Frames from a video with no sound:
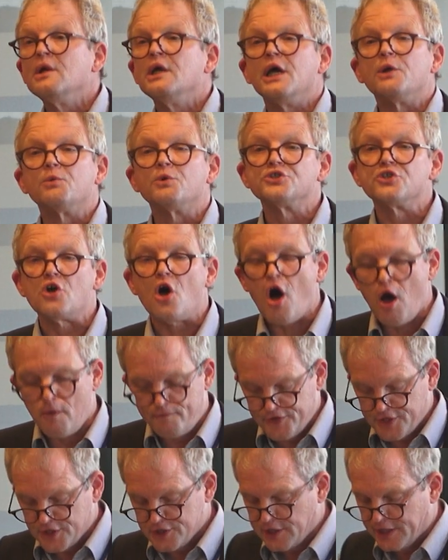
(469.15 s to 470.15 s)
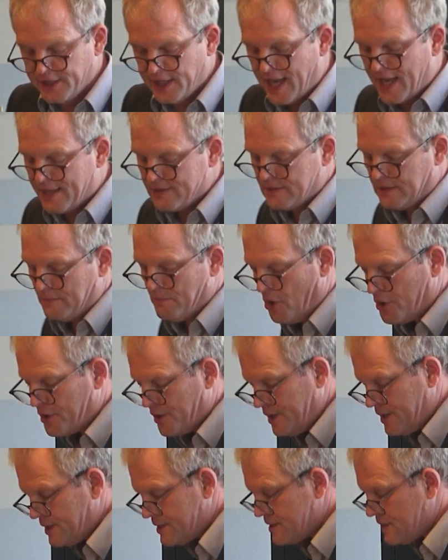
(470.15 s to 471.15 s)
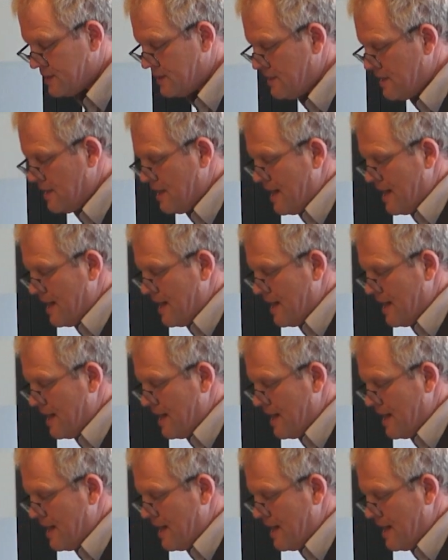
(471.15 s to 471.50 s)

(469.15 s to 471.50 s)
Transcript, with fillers: It was obviously anti-modernist